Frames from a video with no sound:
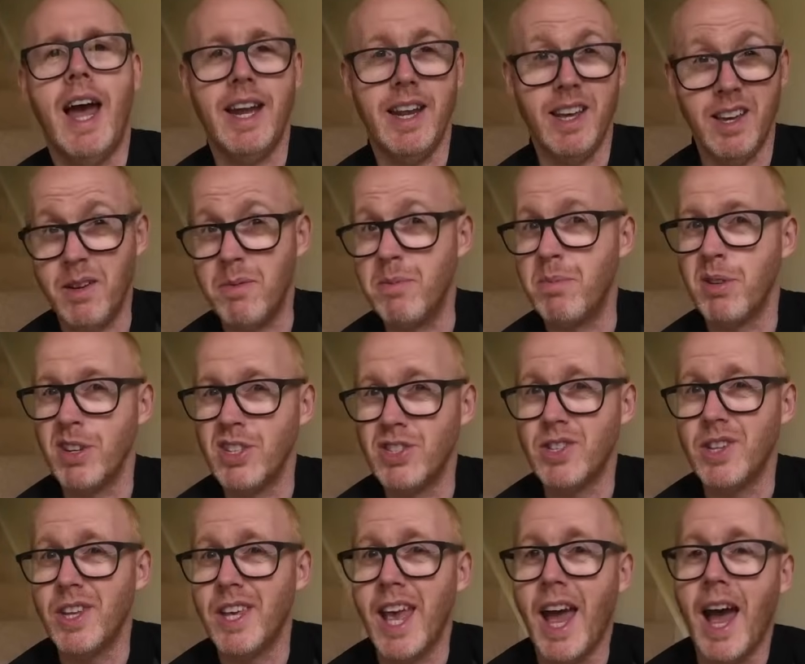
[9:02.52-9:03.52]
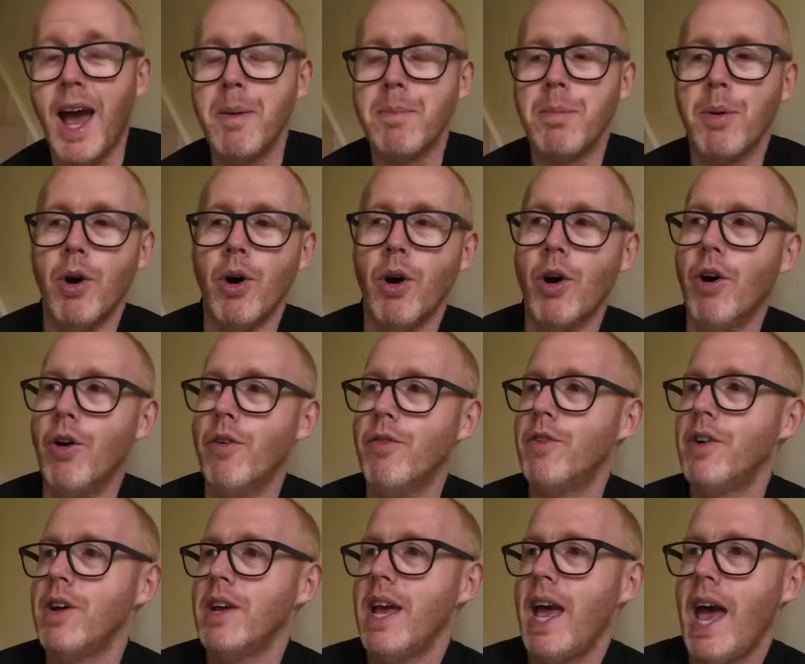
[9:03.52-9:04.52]
and it can bridge the gap
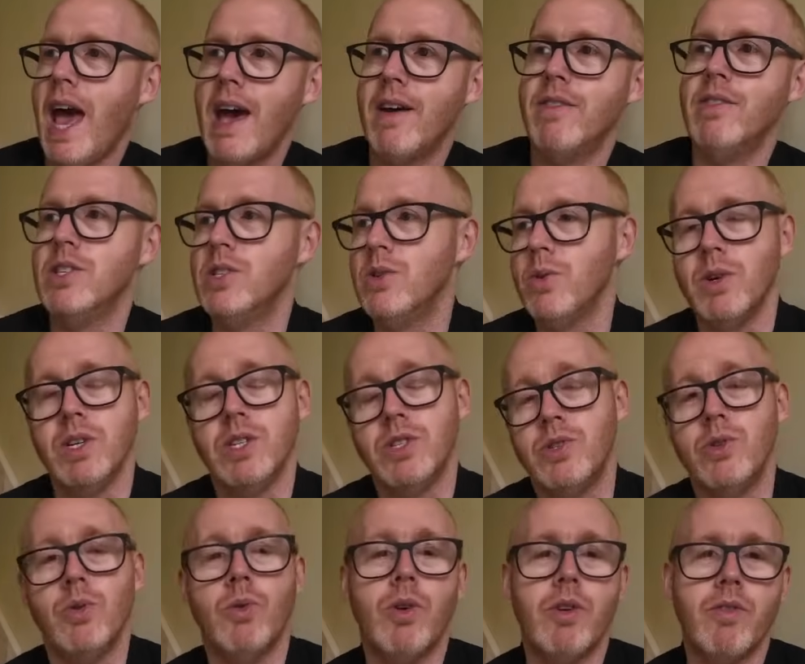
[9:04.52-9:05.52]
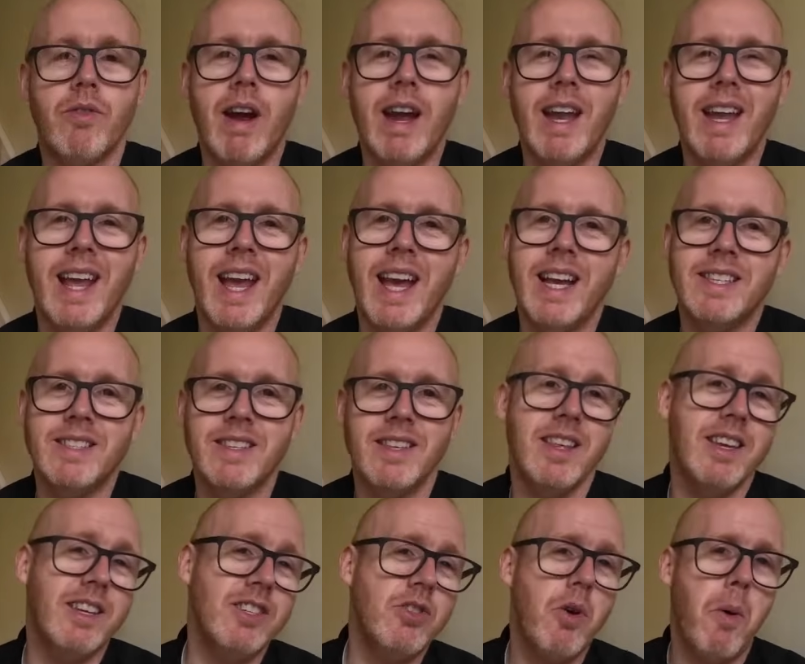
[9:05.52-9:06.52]
of having to install a radiator
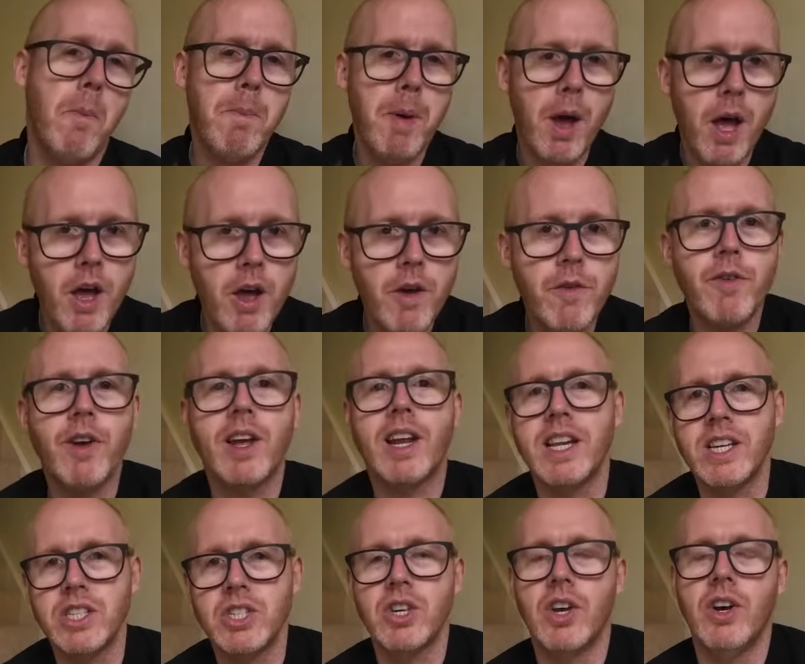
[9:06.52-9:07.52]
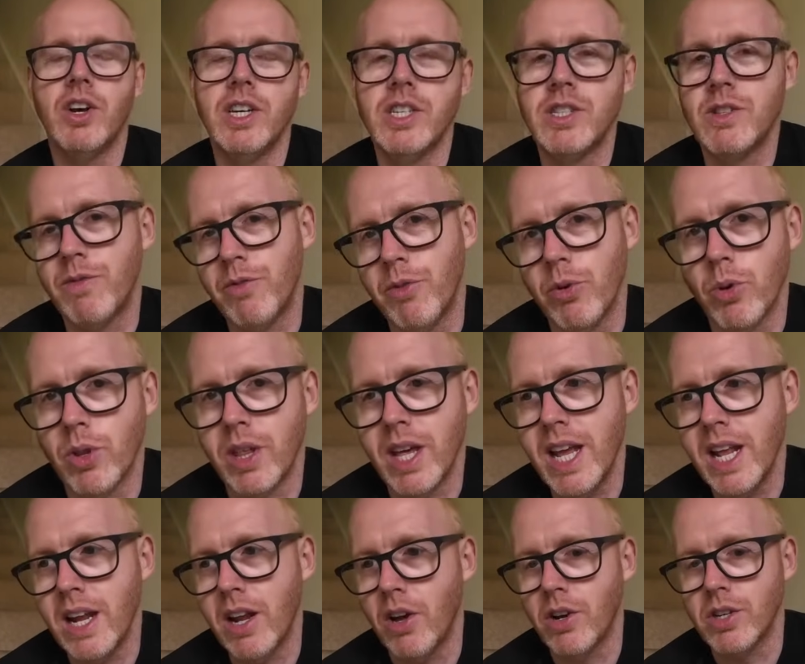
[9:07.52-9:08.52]
that is not perfectly sized for the
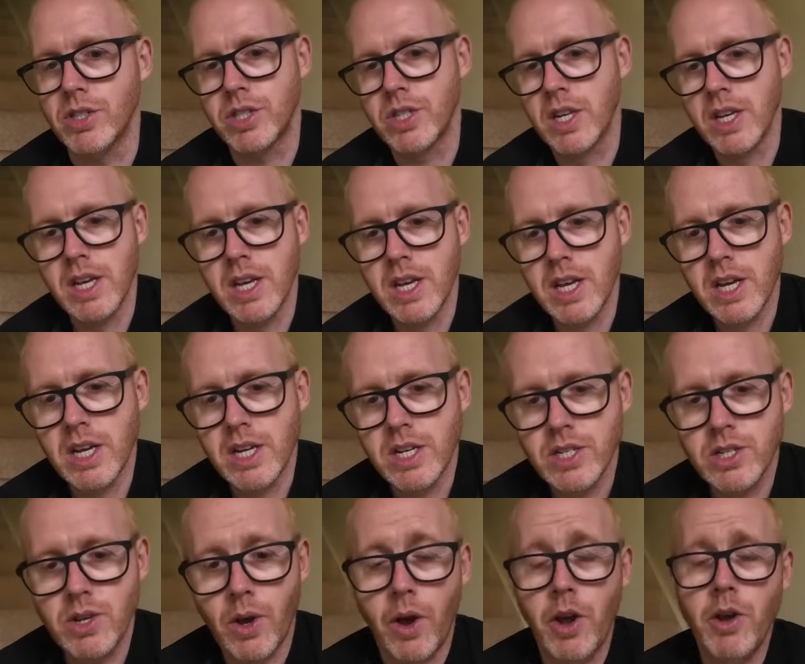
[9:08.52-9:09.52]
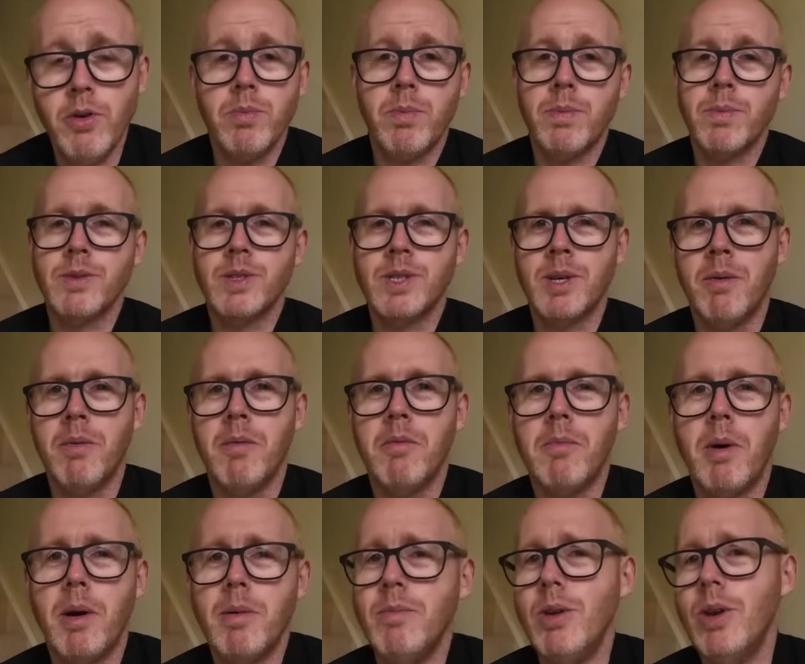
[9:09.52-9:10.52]
heat loss. So I hope some of
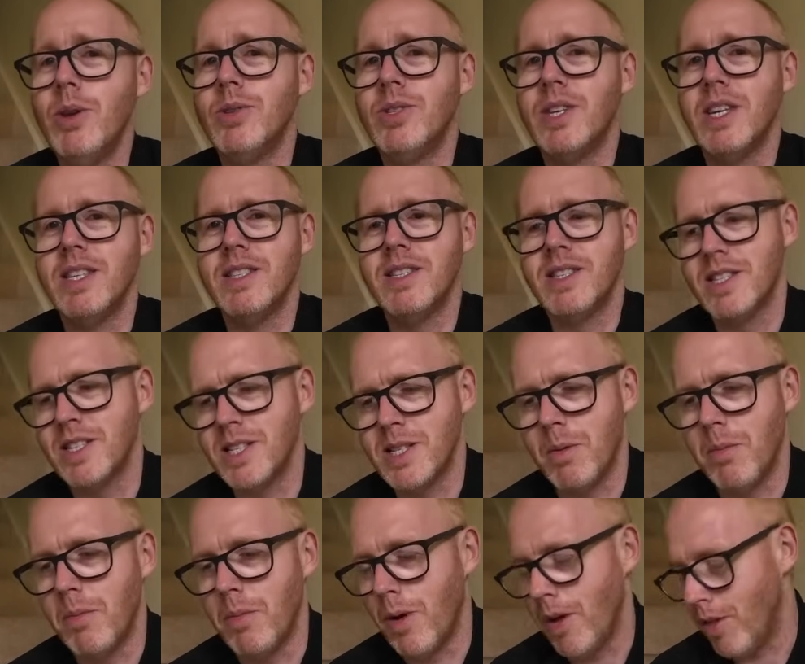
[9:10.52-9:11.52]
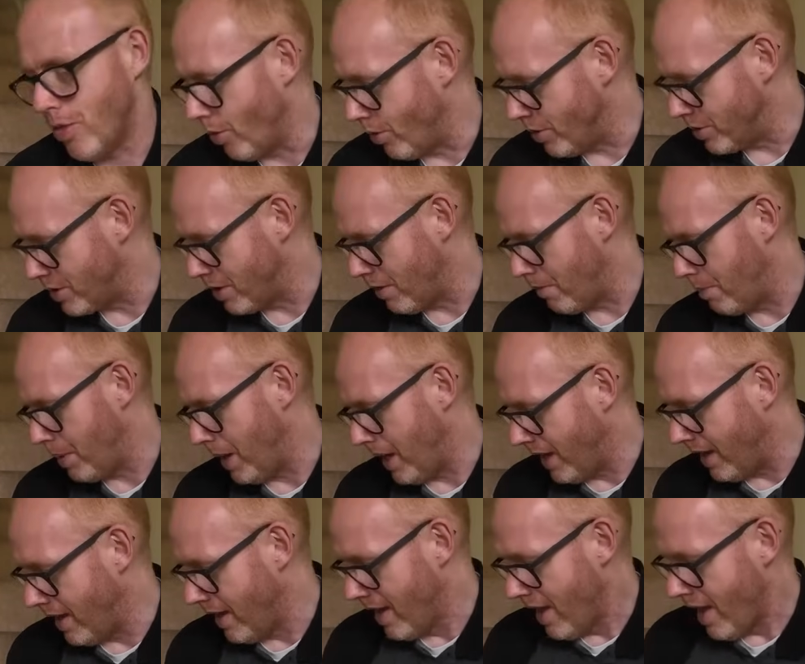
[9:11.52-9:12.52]
my musings and some of my thoughts have
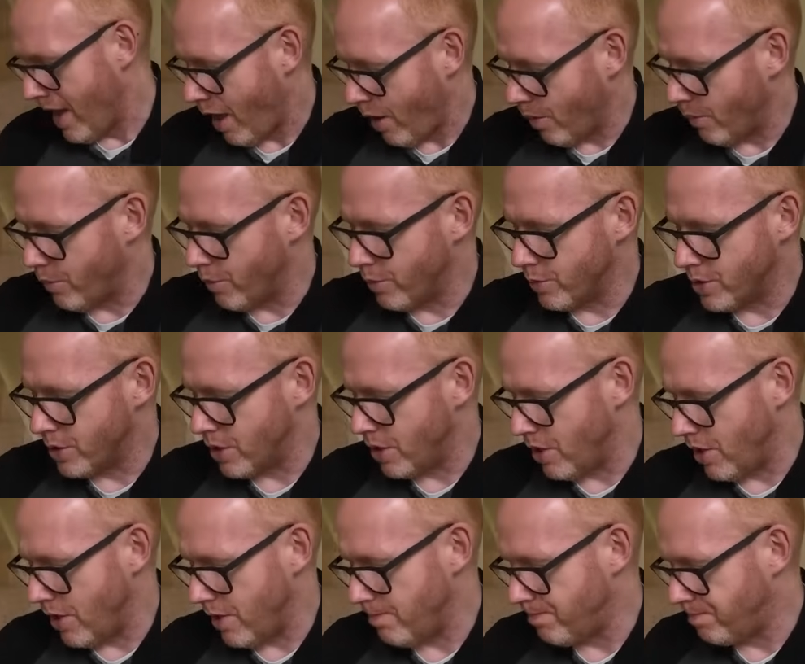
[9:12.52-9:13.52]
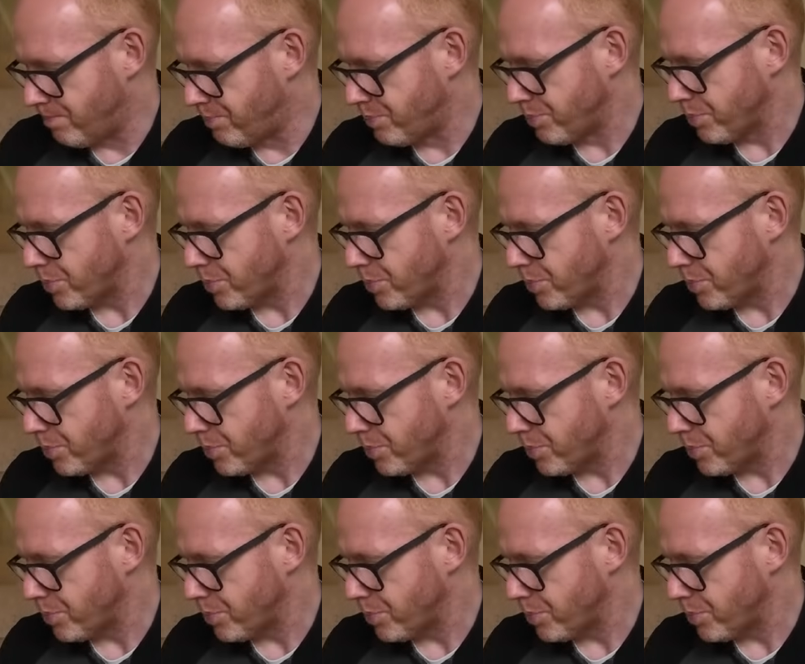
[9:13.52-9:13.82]
been helpful to you.